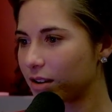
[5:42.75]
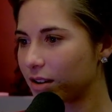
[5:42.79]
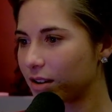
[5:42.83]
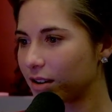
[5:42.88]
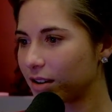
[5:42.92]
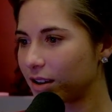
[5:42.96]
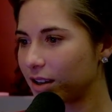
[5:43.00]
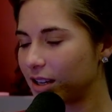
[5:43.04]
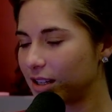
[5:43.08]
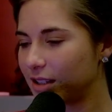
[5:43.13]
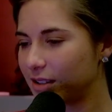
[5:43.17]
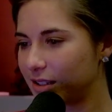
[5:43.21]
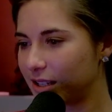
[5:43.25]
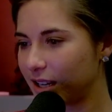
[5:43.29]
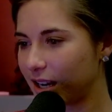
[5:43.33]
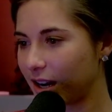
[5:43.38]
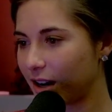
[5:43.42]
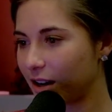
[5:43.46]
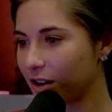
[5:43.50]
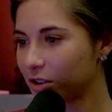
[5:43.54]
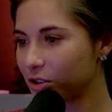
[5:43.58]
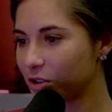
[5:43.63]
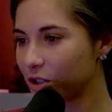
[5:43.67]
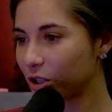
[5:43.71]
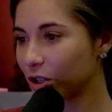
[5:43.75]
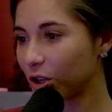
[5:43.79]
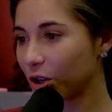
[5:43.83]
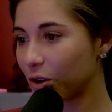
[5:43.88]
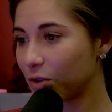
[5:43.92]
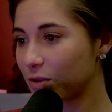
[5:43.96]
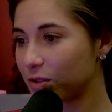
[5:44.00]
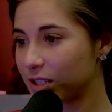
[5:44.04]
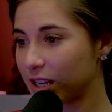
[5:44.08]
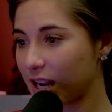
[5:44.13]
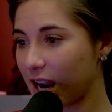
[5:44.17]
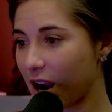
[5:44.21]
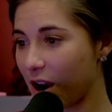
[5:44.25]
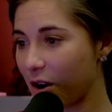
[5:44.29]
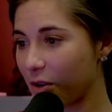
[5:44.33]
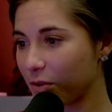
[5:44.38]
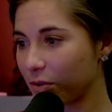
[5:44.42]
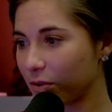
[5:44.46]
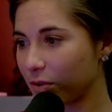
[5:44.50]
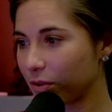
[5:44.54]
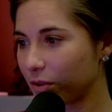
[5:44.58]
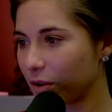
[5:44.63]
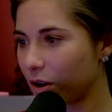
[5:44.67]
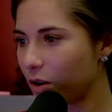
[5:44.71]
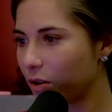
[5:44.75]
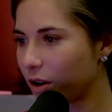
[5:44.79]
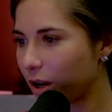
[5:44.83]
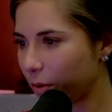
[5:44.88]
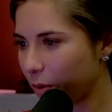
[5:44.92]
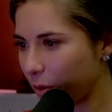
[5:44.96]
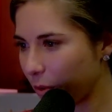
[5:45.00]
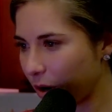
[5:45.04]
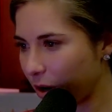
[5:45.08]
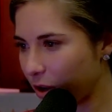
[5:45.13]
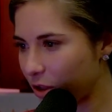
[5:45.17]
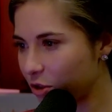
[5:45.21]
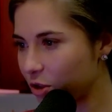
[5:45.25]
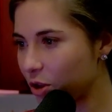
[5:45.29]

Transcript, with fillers: he dared to go down. Okay, wait, wait.